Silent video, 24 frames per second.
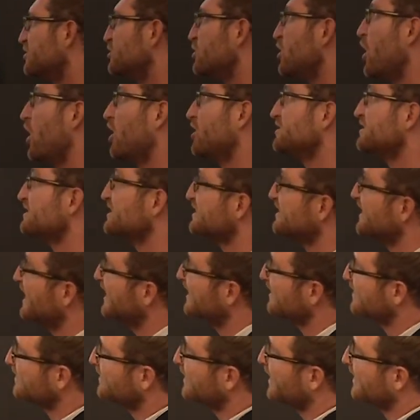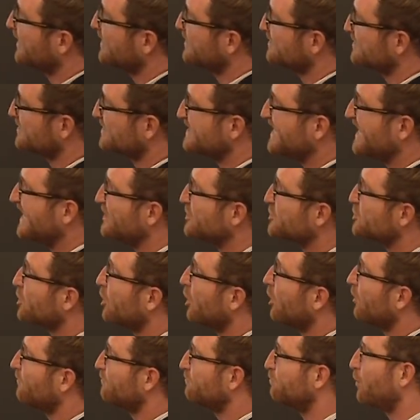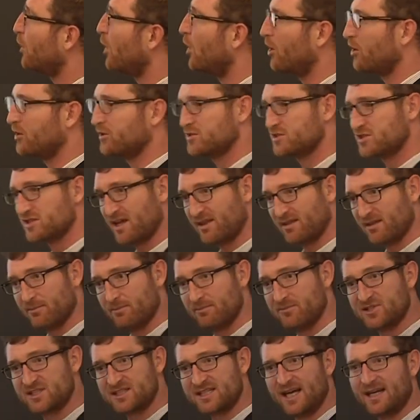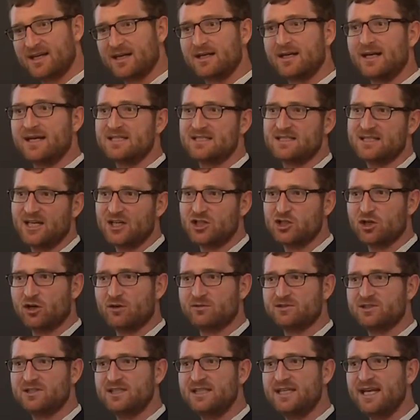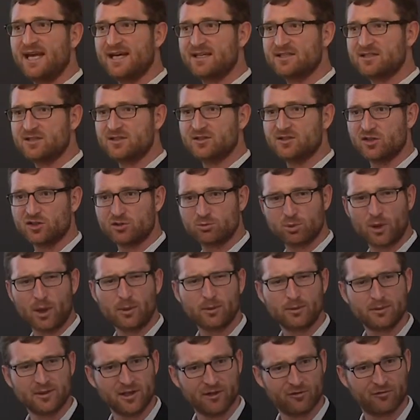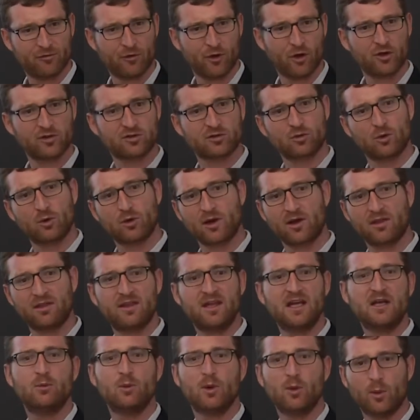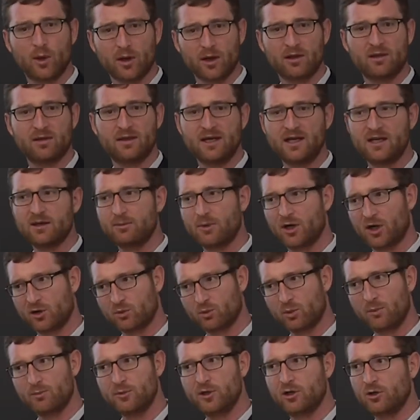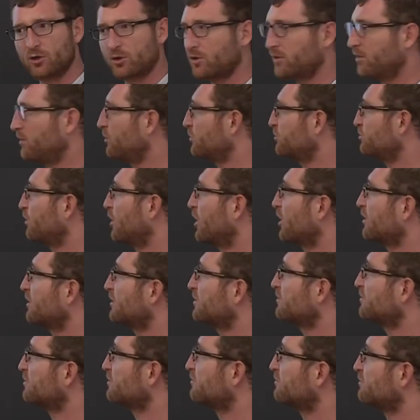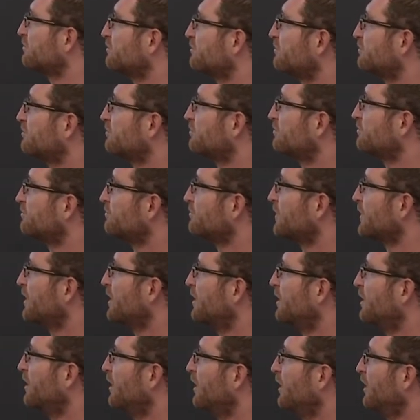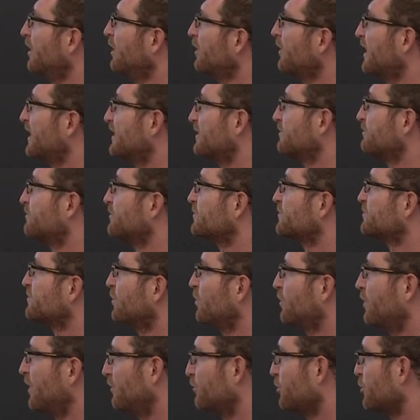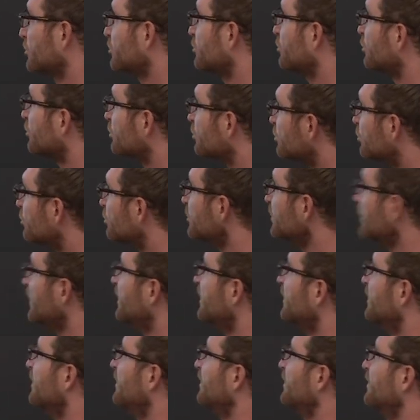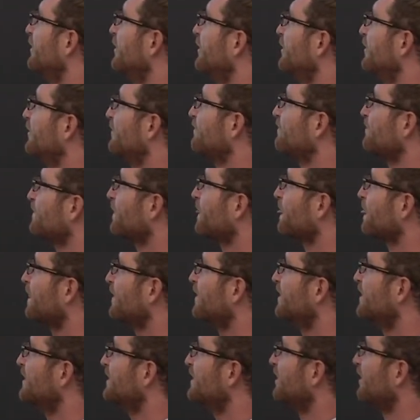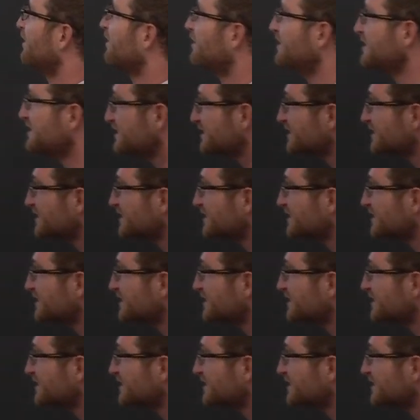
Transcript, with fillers: non-standardized nature of bonds and the standardized nature of CDSs is probably a first order thing we want to think about when we look at those markets. All right, so I'm going to conclude. Um, this